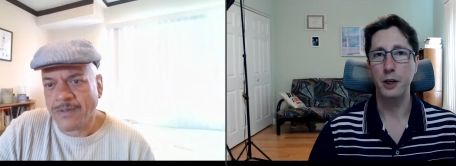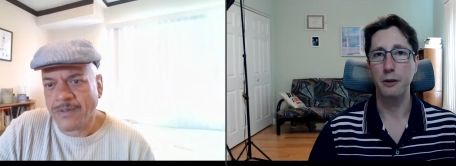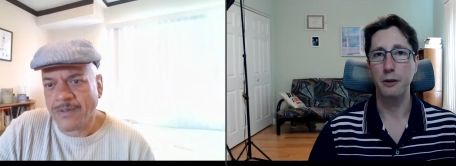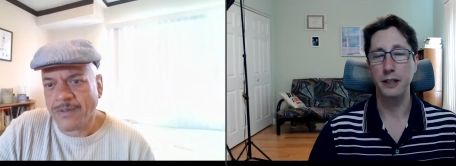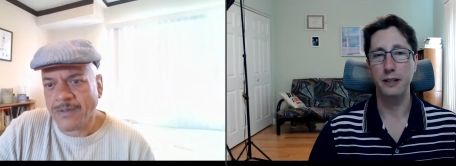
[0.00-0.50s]
Speaker 1: you
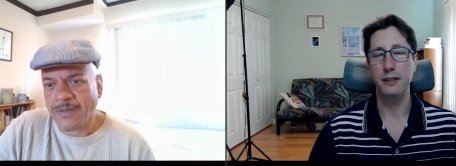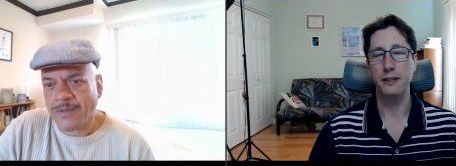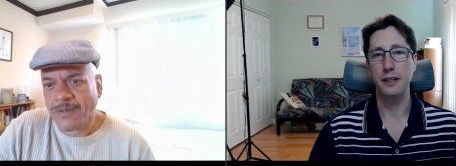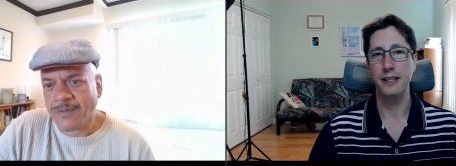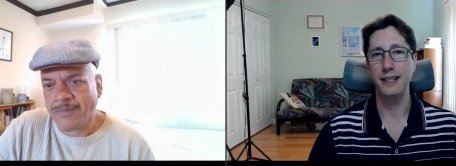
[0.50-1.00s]
know
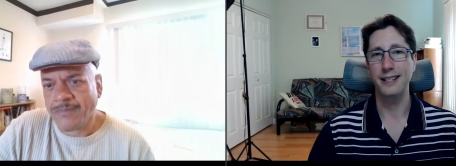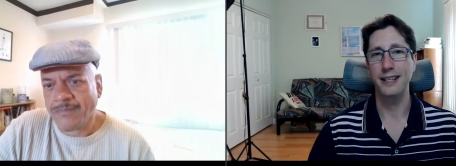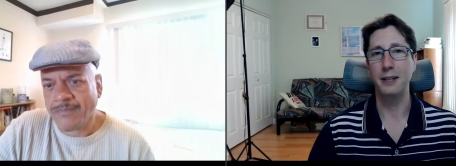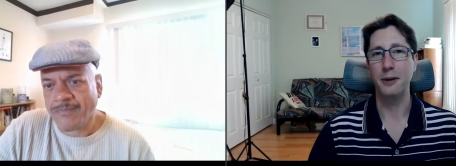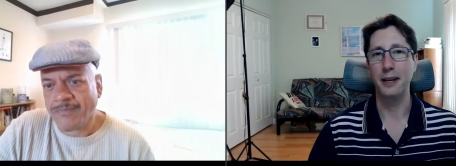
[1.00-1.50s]
it's it's
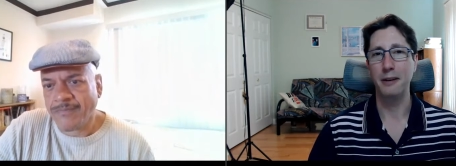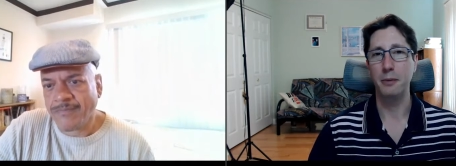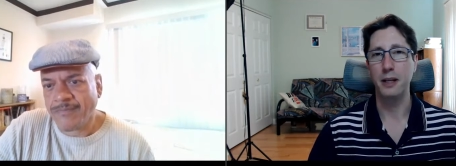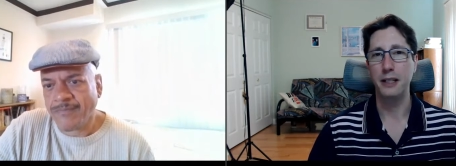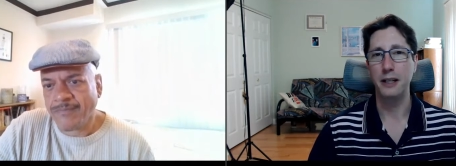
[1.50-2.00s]

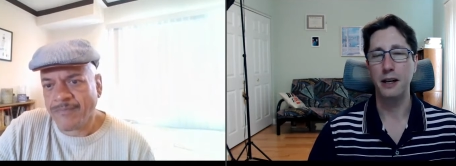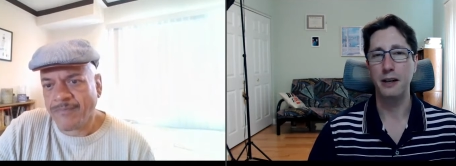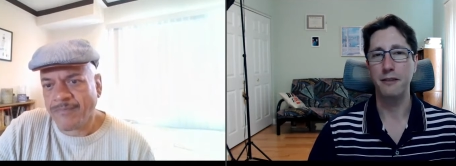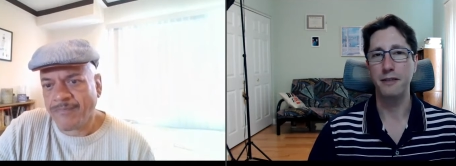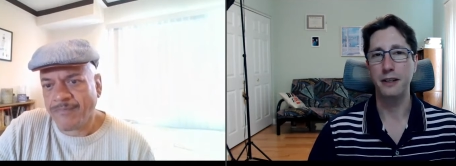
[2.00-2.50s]
exhilarating, but it's a
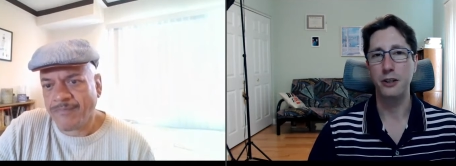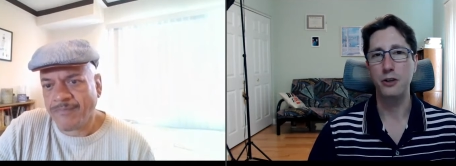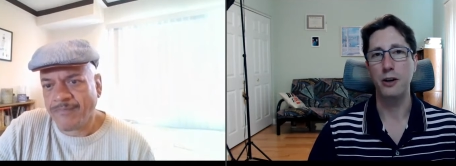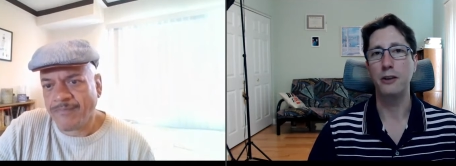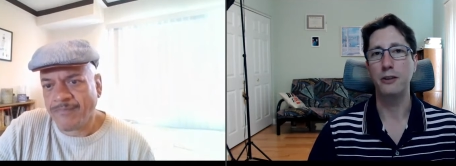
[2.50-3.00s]
lot of uh,
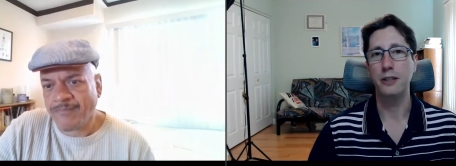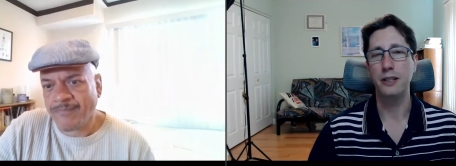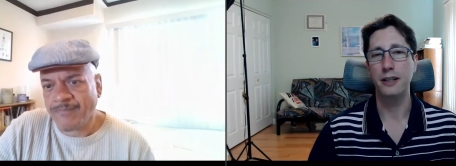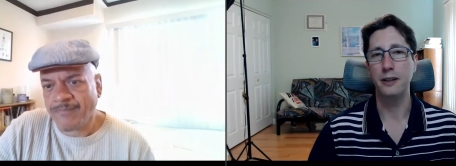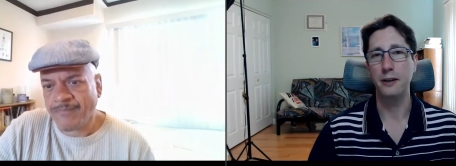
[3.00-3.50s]

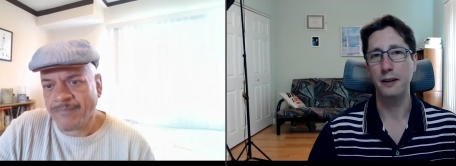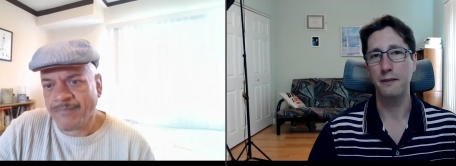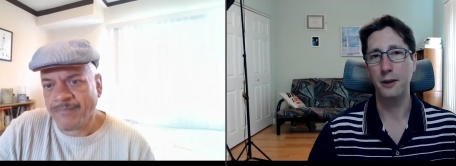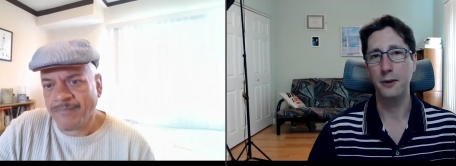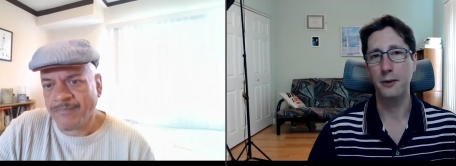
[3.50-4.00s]
struggles uh, that you have
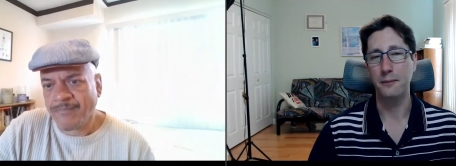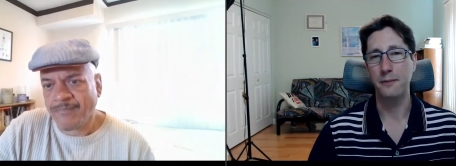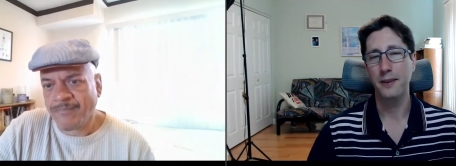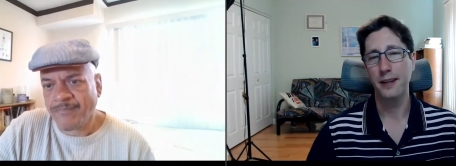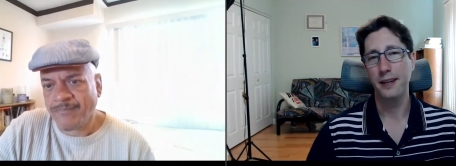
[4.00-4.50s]
to go through.
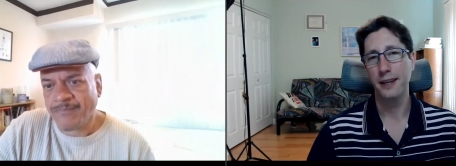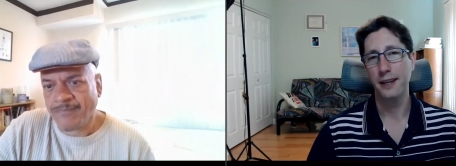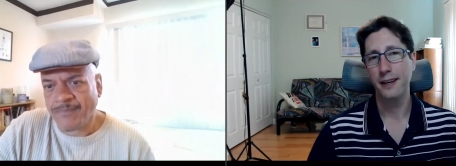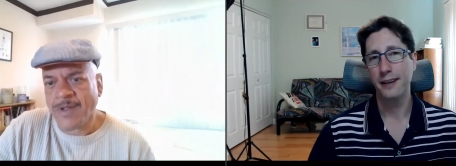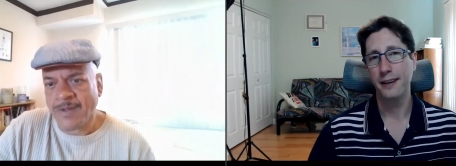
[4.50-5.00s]

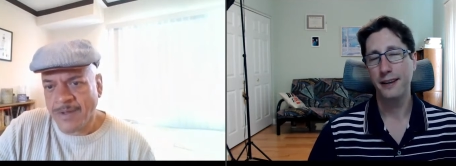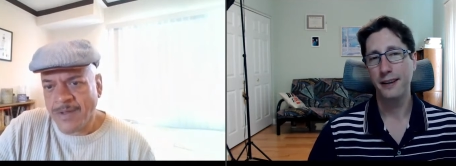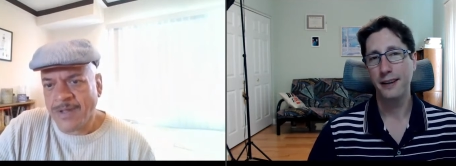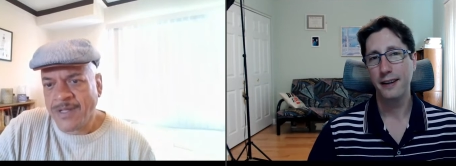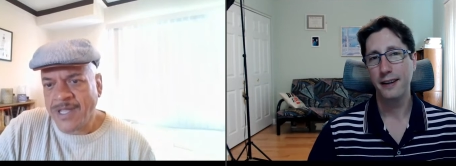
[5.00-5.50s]

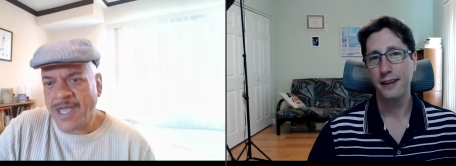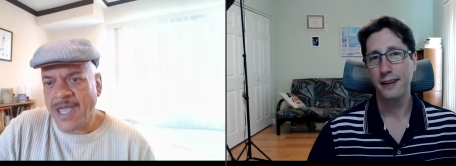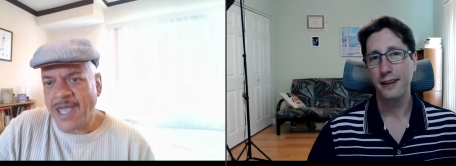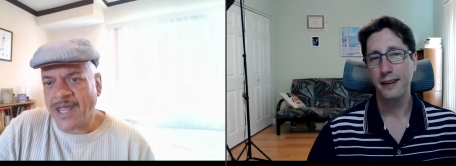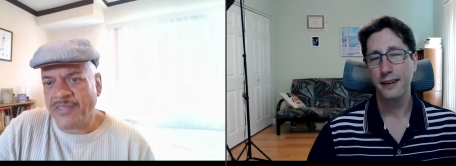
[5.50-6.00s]

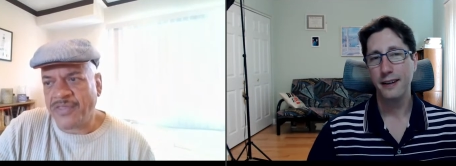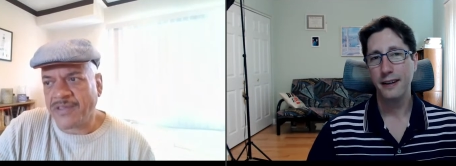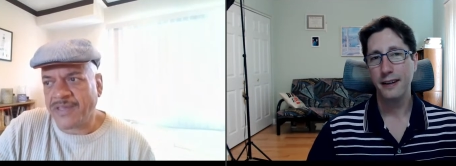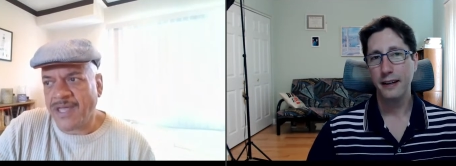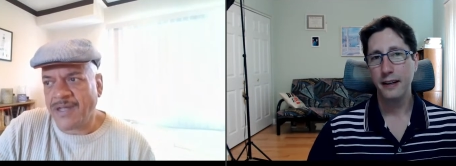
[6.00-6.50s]
Speaker 2: Yeah, and I
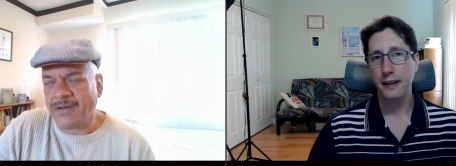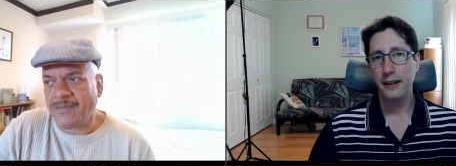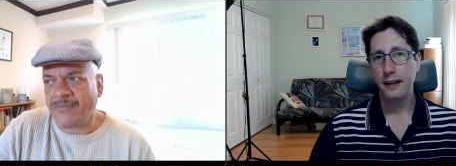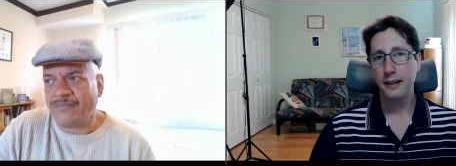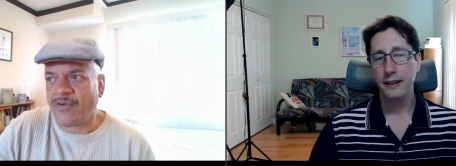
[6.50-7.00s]
think that
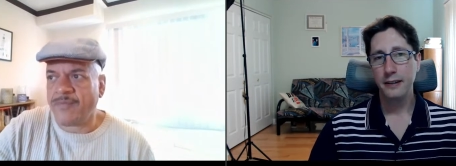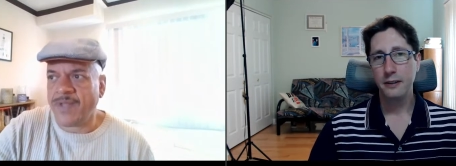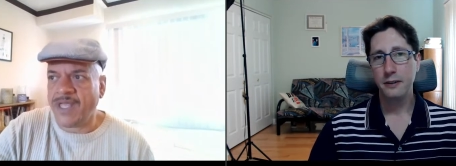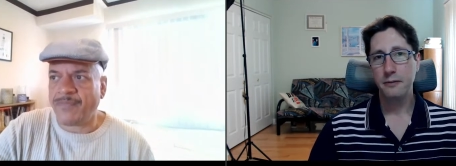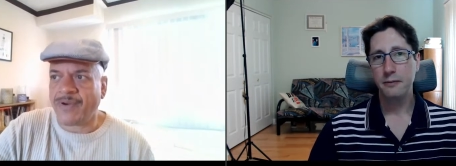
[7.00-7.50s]
for
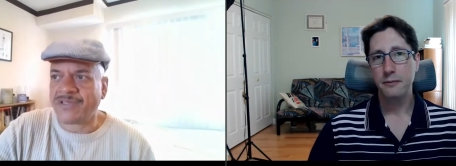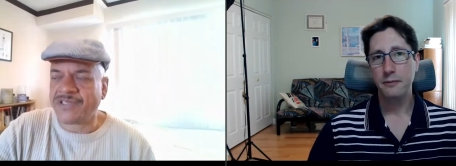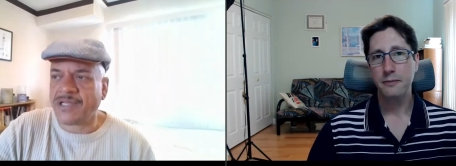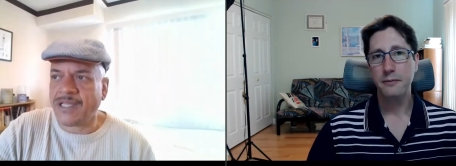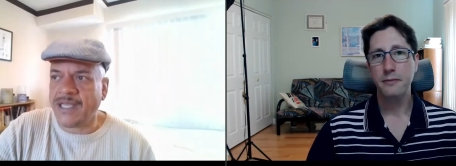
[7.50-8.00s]
me
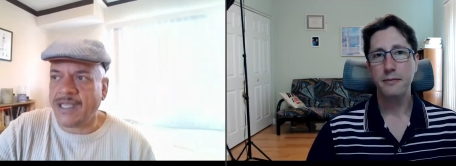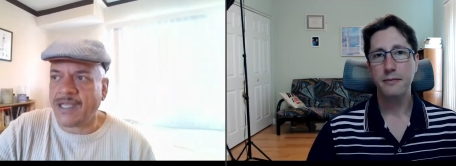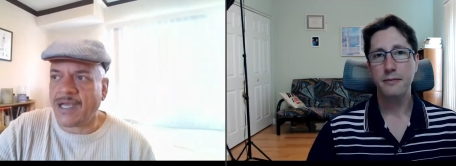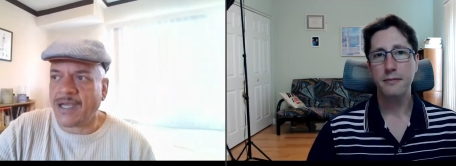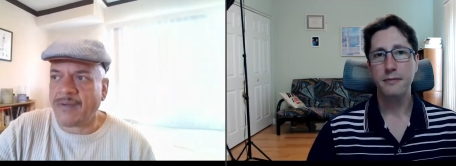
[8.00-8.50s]

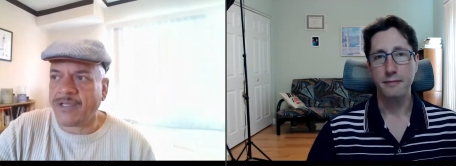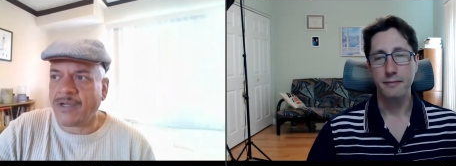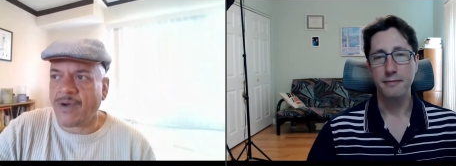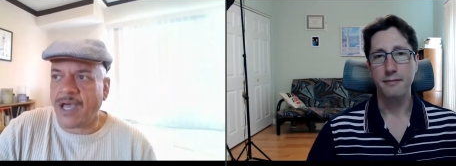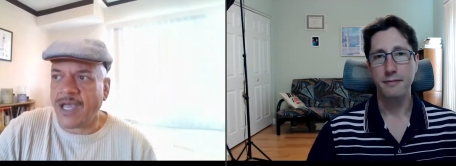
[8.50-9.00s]
personally, uh,
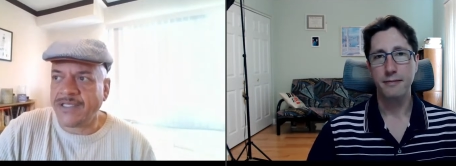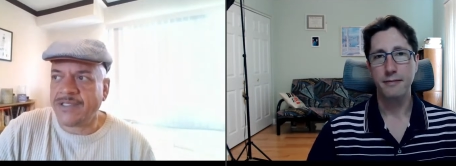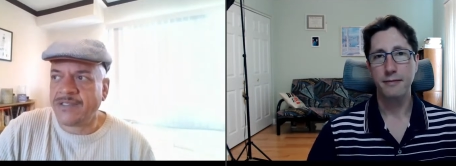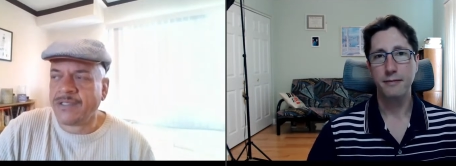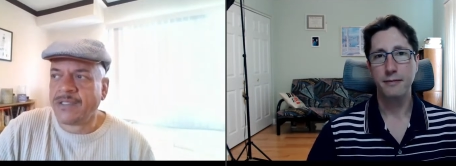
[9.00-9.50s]
you know, I
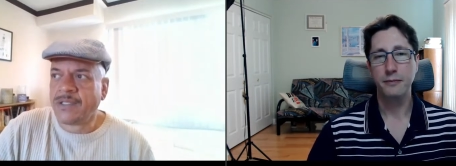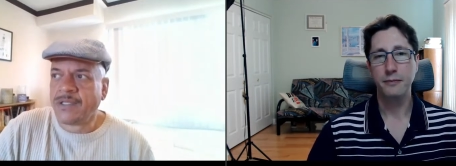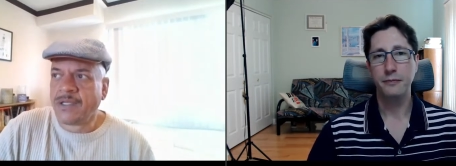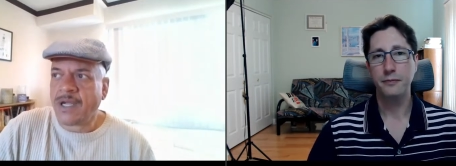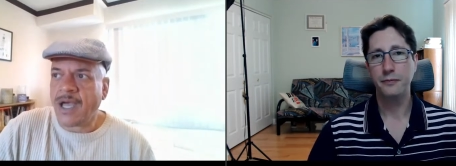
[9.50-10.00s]

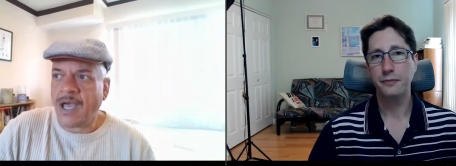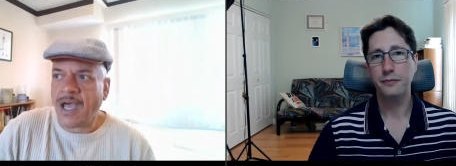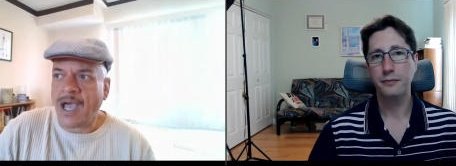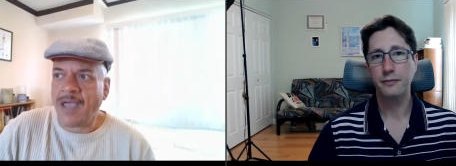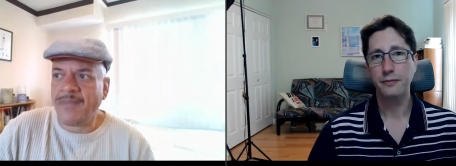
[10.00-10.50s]

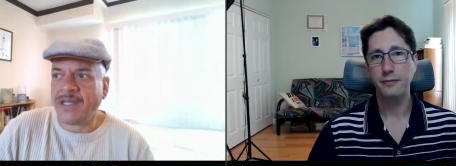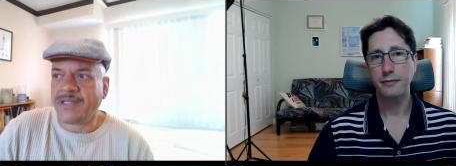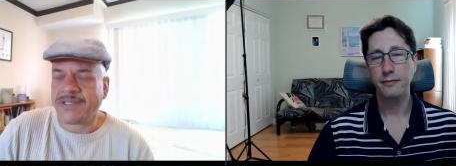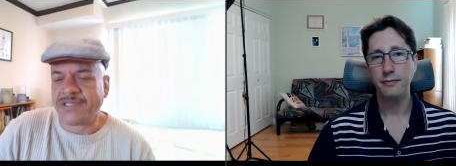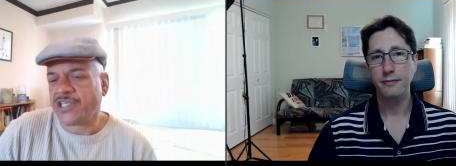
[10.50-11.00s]
I
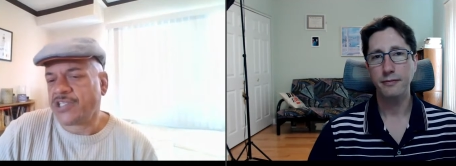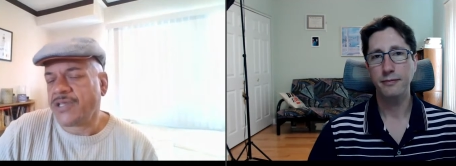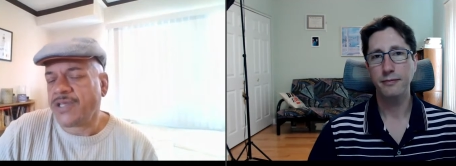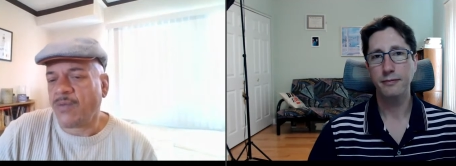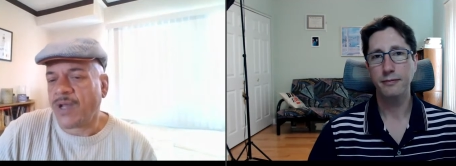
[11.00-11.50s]
made a
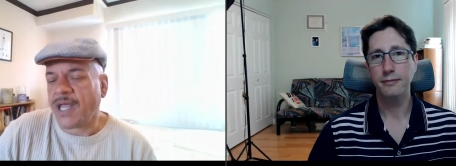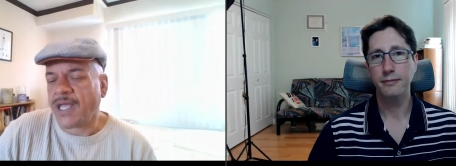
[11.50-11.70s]
decision that